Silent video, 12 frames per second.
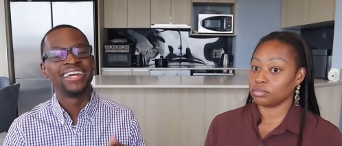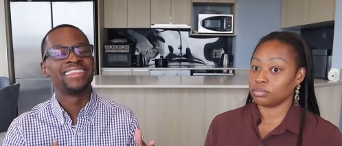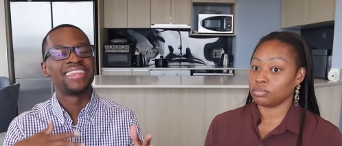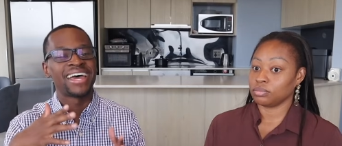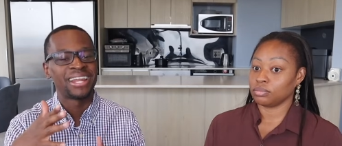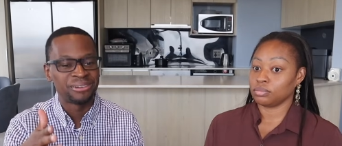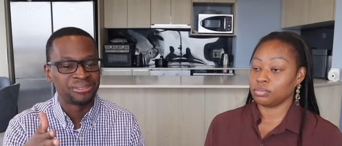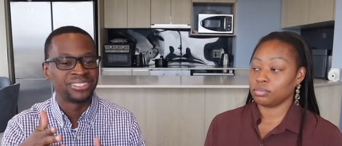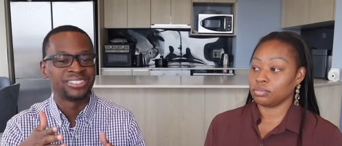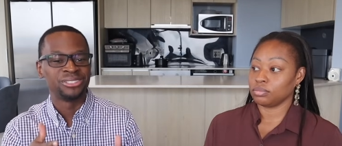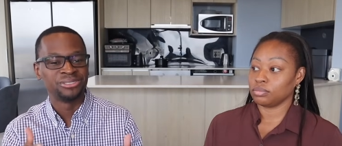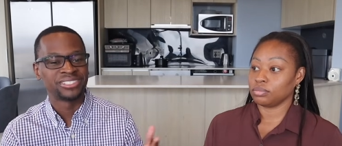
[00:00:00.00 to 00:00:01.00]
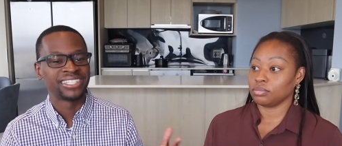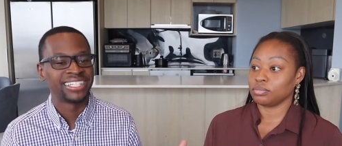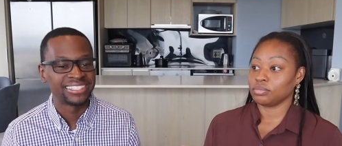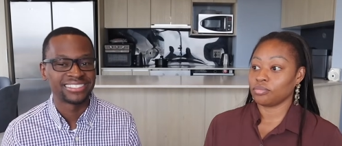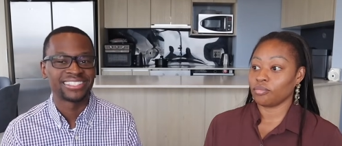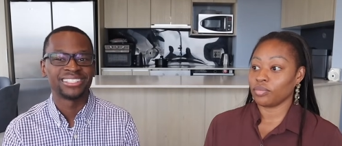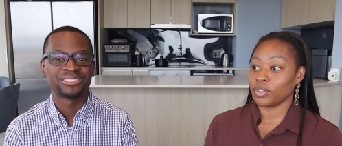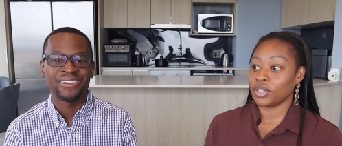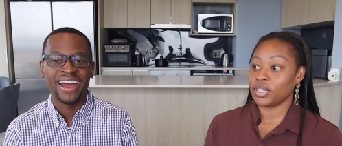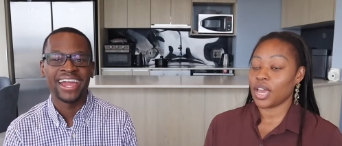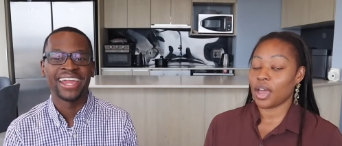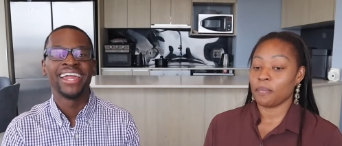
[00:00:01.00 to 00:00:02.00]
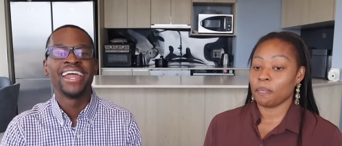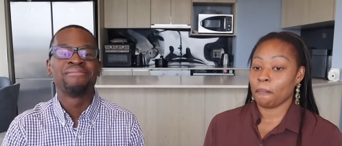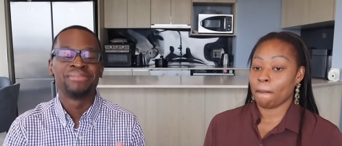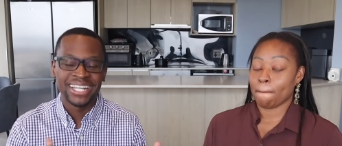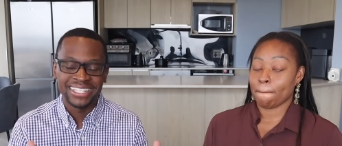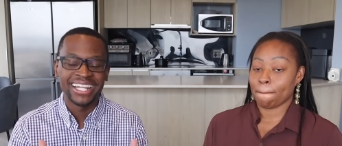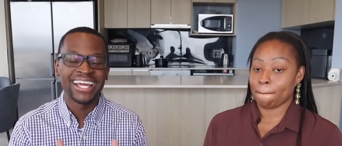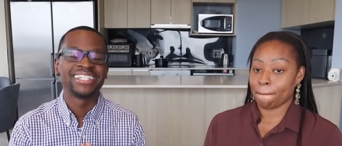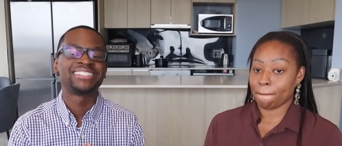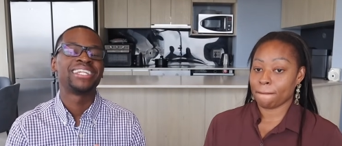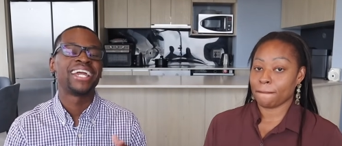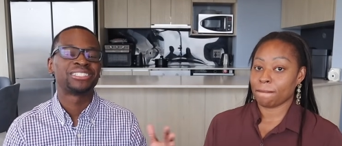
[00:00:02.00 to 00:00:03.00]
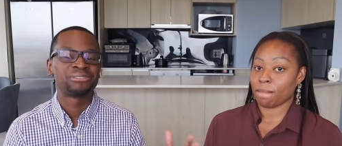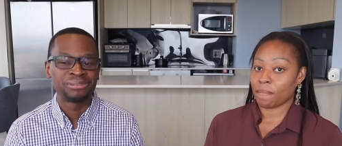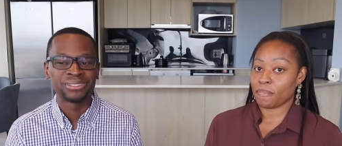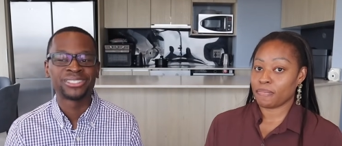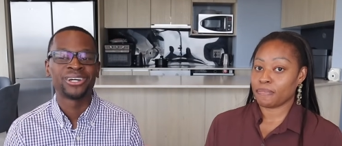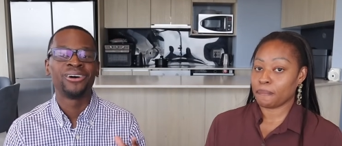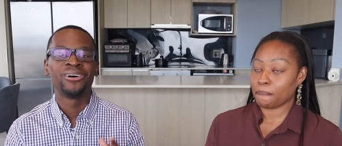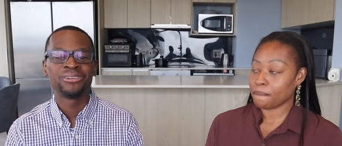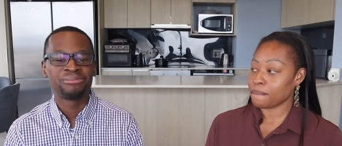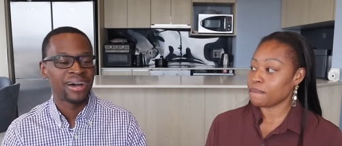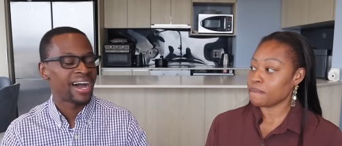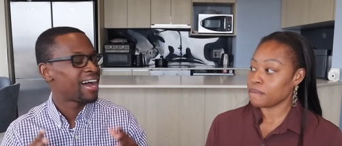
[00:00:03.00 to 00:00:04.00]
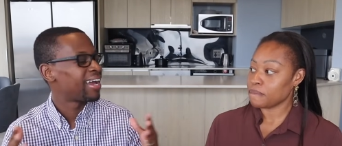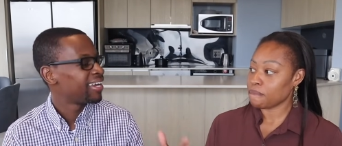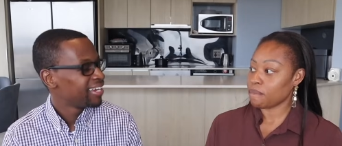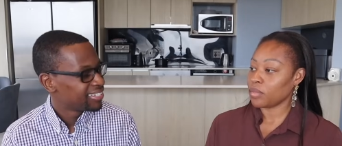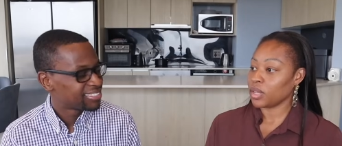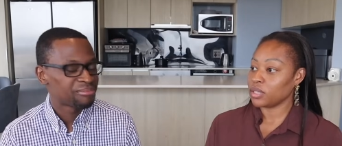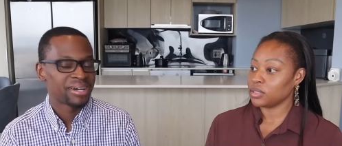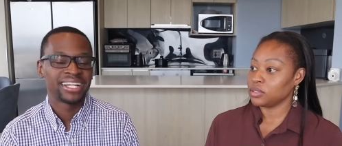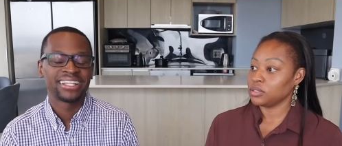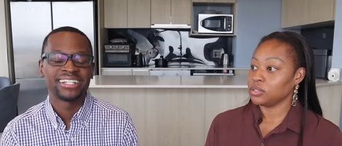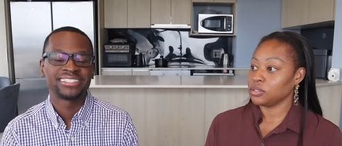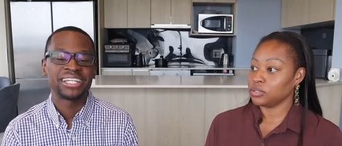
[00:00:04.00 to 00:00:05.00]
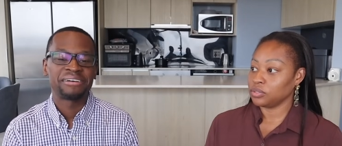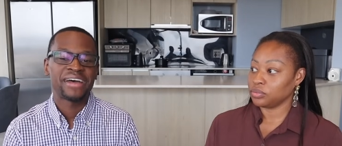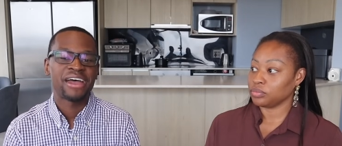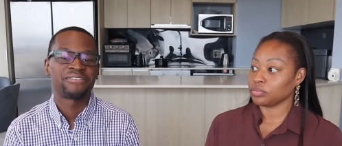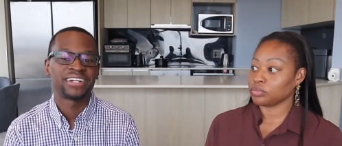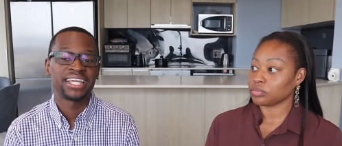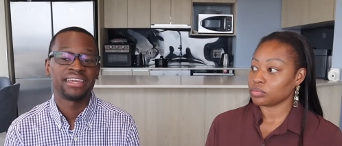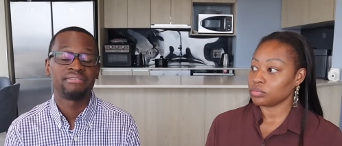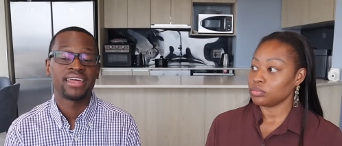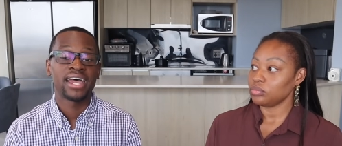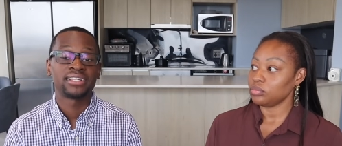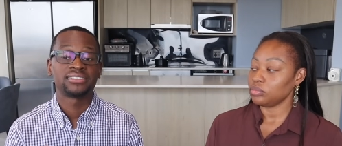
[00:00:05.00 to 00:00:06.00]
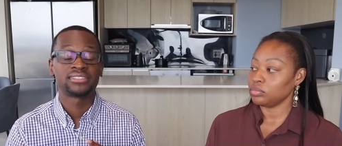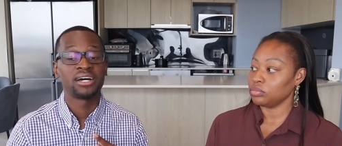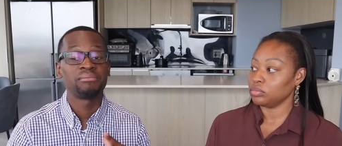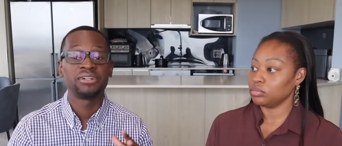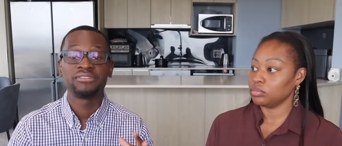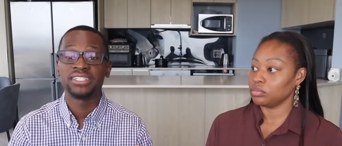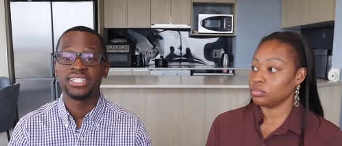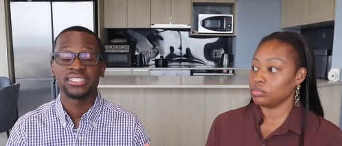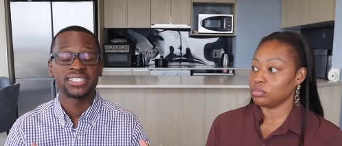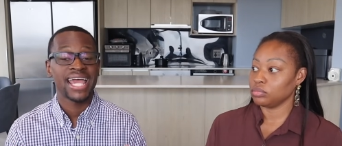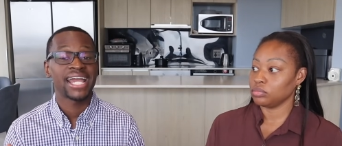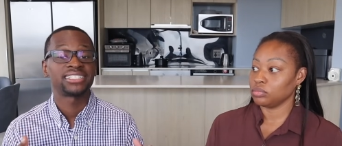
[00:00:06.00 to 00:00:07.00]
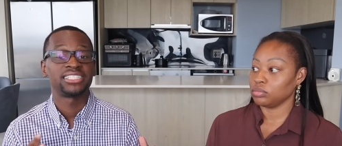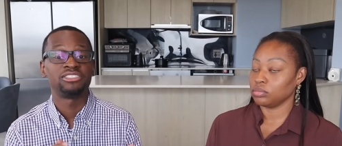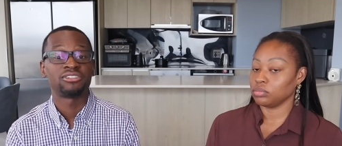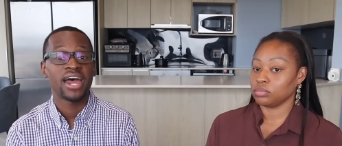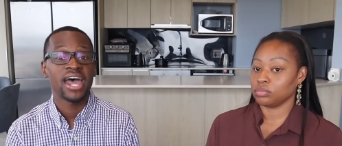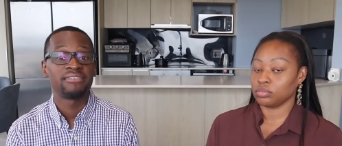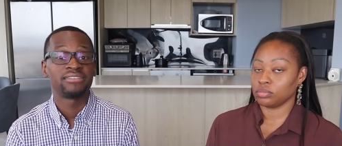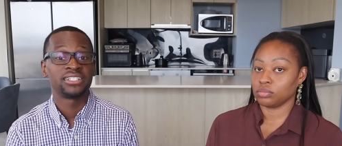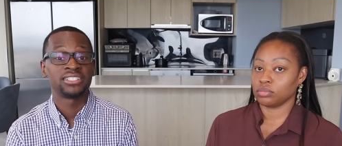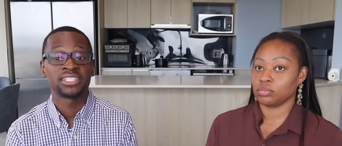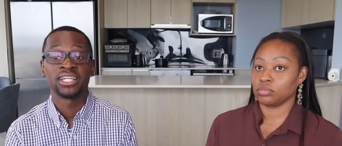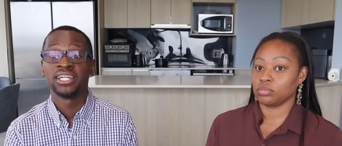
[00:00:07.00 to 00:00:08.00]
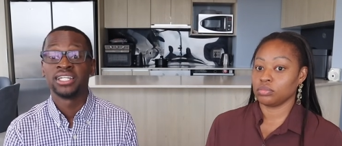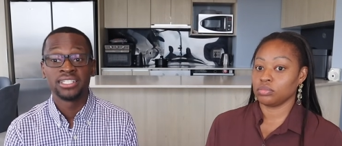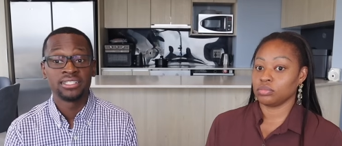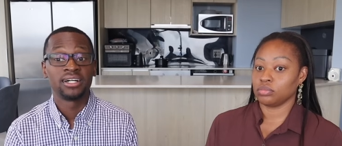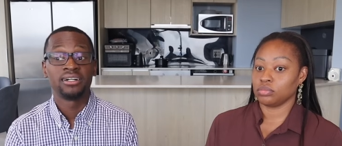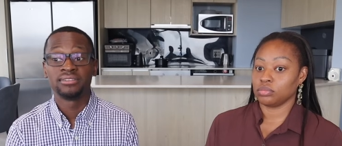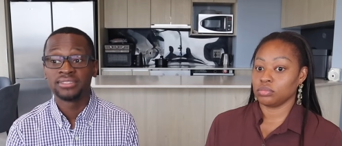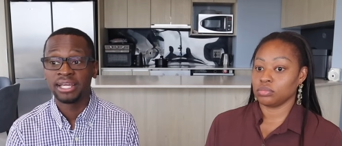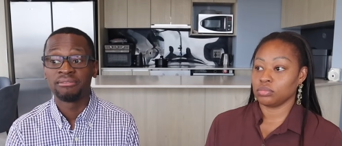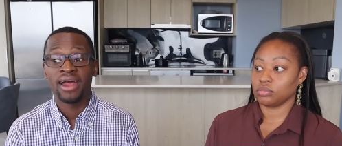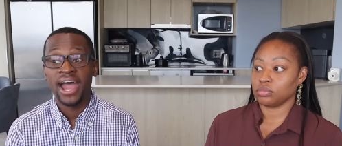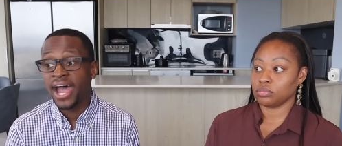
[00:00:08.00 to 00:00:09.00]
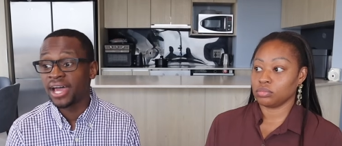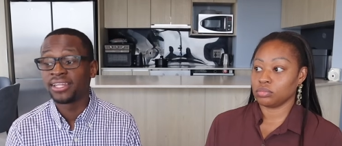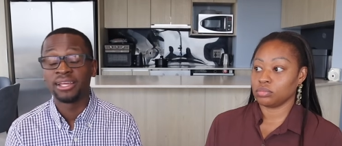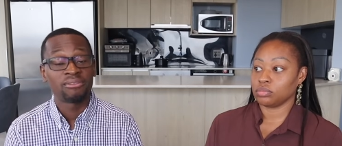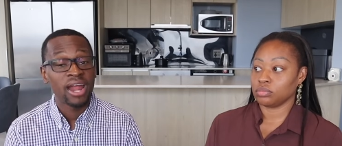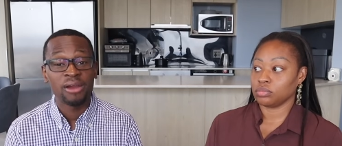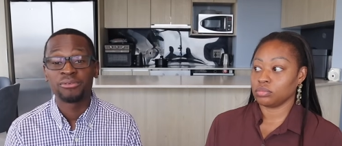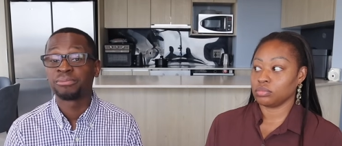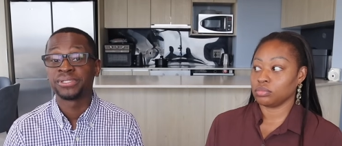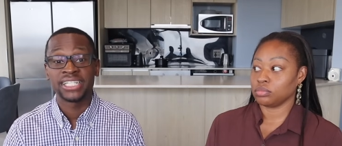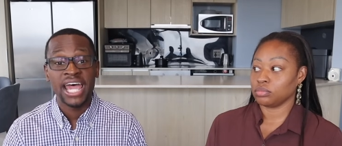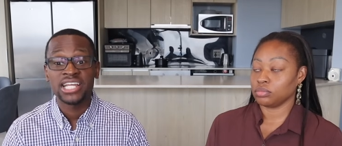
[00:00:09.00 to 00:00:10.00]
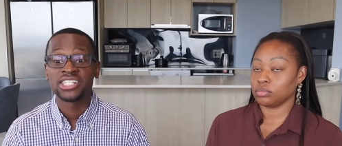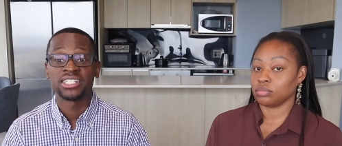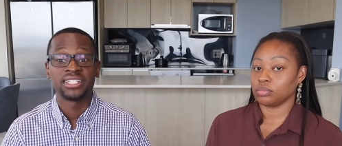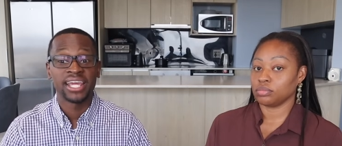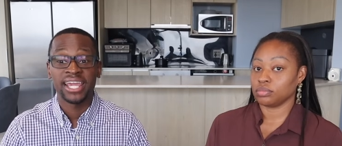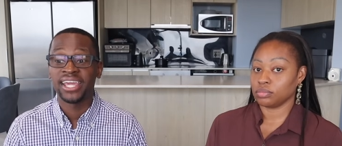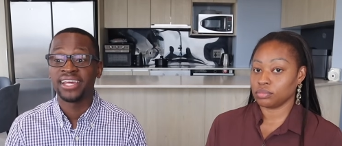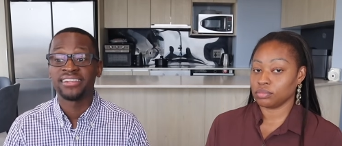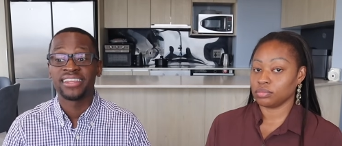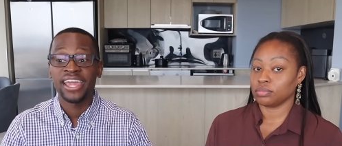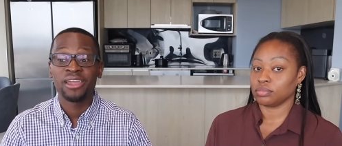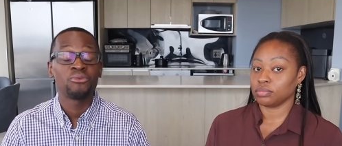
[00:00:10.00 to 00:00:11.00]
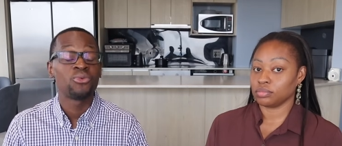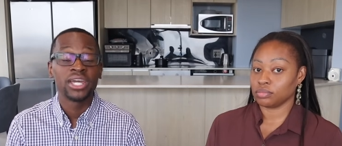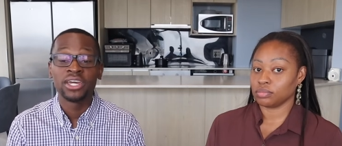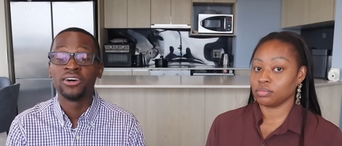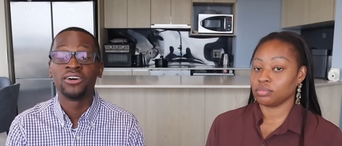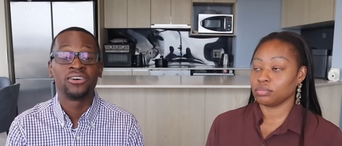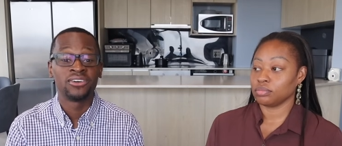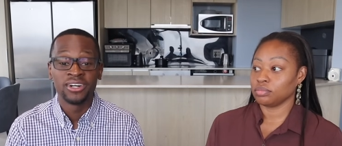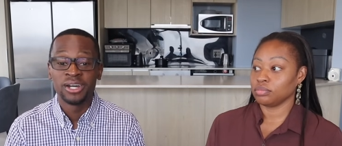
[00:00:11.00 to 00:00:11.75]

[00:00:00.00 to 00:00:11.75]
Speaker 1: that it was used against us, right? Yeah. But nonetheless, yes, we were told by somebody that is South African that some of these taxi drivers, you know, they ride. They ride with protection and they will